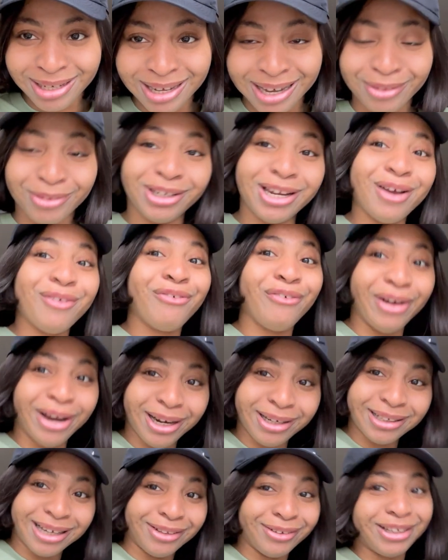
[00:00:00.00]
another
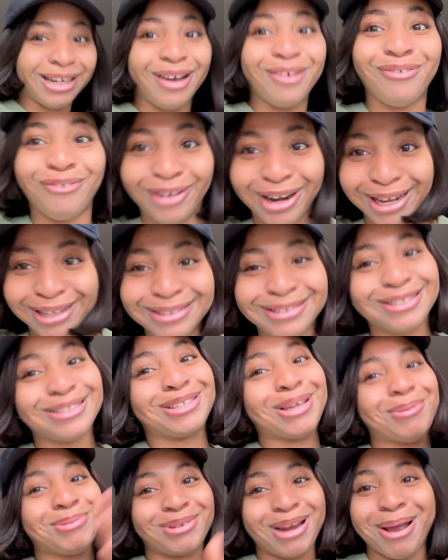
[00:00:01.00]
friend, another friend to
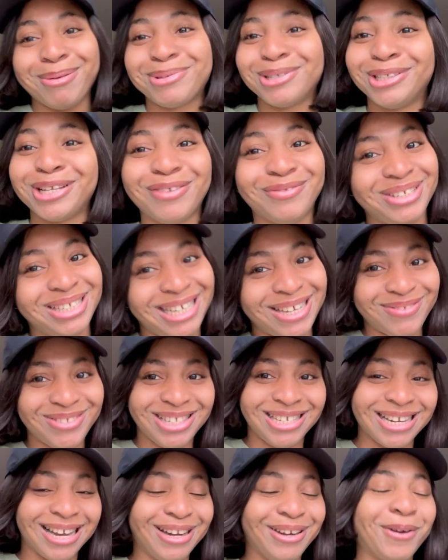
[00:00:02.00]
subscribe to
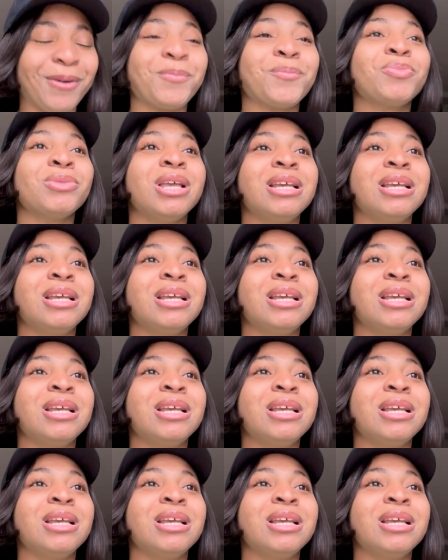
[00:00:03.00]
LuvlyGift's channel.